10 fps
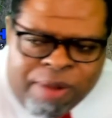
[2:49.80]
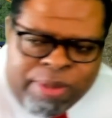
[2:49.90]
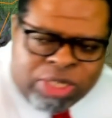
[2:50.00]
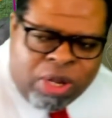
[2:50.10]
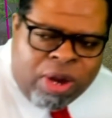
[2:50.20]
to
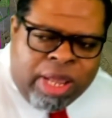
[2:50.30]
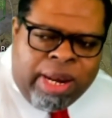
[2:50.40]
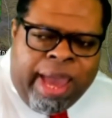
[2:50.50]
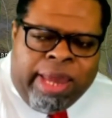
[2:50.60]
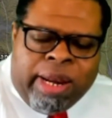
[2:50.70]
be
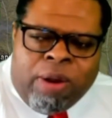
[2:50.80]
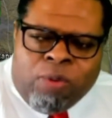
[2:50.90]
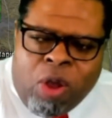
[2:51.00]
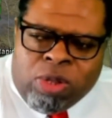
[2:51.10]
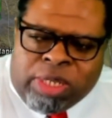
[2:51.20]
circulating
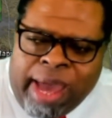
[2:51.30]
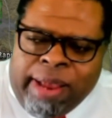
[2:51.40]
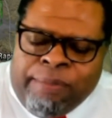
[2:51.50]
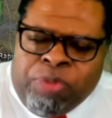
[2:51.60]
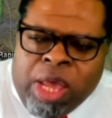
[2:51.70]
and
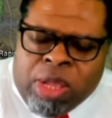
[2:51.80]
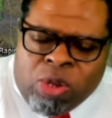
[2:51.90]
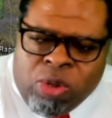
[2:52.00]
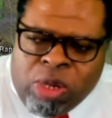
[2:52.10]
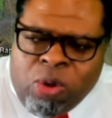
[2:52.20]
rotating
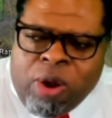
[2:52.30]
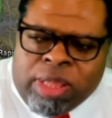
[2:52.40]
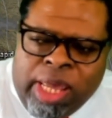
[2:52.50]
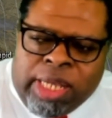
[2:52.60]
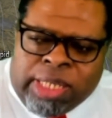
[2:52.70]
through the
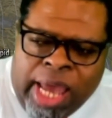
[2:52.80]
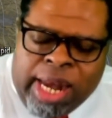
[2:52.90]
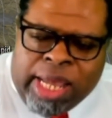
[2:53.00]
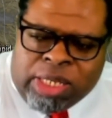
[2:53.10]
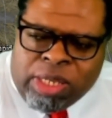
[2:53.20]
Northeast
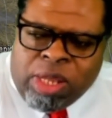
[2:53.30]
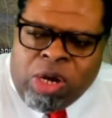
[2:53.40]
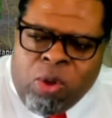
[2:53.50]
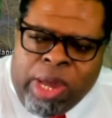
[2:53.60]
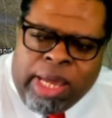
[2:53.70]
and into the
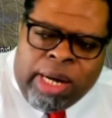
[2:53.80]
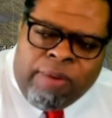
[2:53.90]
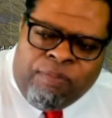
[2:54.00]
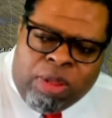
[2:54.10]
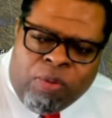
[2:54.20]
New
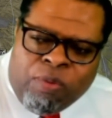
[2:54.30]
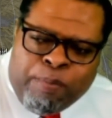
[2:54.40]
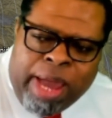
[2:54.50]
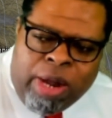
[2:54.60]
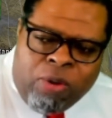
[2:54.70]
England for the
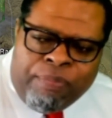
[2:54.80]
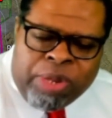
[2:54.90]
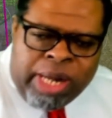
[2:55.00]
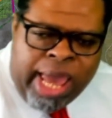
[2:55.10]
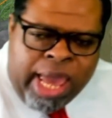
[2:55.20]
remainder of
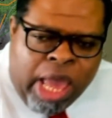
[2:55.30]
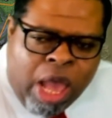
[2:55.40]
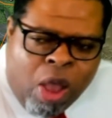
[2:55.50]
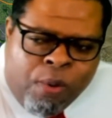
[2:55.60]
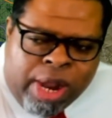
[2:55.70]
the day.
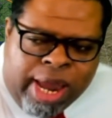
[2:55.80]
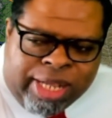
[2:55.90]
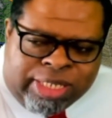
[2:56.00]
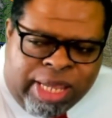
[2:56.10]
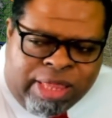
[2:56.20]
We're going
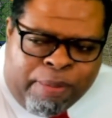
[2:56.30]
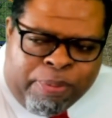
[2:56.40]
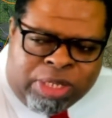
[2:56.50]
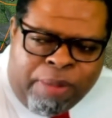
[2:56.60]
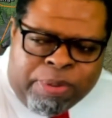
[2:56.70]
to see the
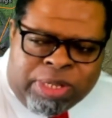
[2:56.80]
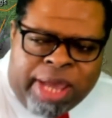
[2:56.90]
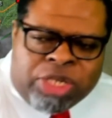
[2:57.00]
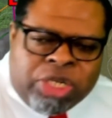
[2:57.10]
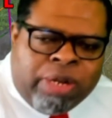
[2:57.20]

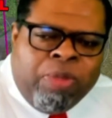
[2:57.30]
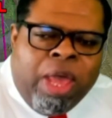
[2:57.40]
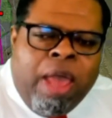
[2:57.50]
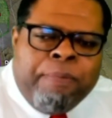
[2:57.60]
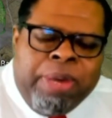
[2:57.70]
precipitation
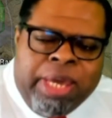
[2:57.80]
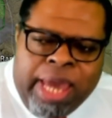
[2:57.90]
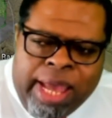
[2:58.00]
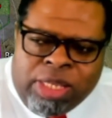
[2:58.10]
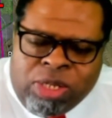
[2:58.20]

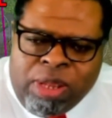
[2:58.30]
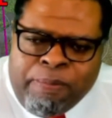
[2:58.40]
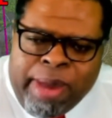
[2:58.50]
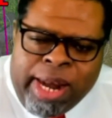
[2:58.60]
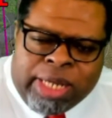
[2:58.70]
begin to
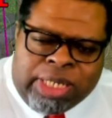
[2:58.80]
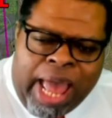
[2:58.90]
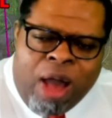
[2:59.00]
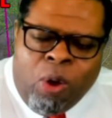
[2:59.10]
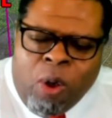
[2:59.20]
diminish
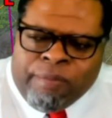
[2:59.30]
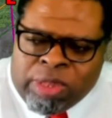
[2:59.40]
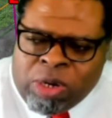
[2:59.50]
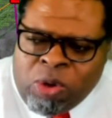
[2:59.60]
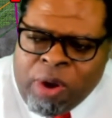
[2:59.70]
out
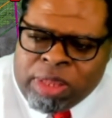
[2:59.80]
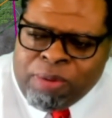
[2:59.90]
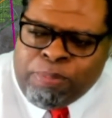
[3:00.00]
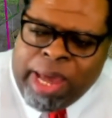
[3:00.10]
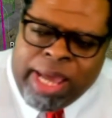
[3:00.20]
over the
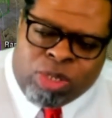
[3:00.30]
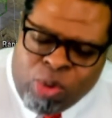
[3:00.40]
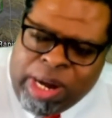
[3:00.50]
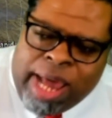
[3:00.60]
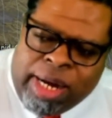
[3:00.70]
northern plains.
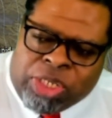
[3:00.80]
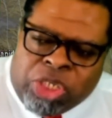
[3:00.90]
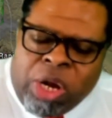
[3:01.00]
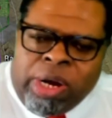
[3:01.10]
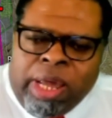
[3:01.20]
Well, not
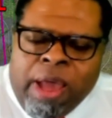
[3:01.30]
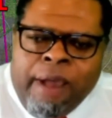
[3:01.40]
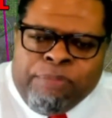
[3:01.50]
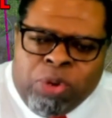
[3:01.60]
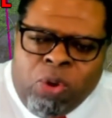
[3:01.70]
necessarily
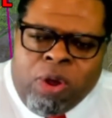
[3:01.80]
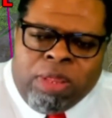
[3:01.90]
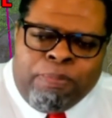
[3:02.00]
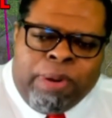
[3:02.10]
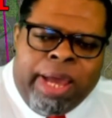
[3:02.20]
the
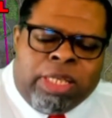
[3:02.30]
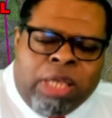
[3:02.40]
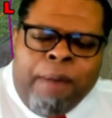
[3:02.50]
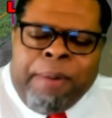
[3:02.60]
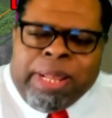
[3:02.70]
northern
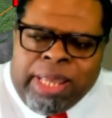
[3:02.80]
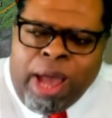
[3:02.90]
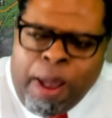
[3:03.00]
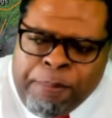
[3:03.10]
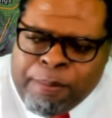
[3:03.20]
plains, but the
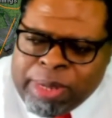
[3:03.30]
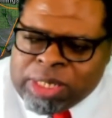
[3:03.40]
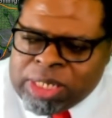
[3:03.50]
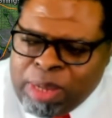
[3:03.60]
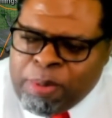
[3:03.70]
upper
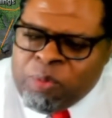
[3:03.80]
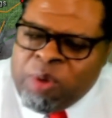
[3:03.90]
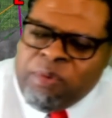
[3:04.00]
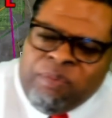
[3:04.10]
Mississippi River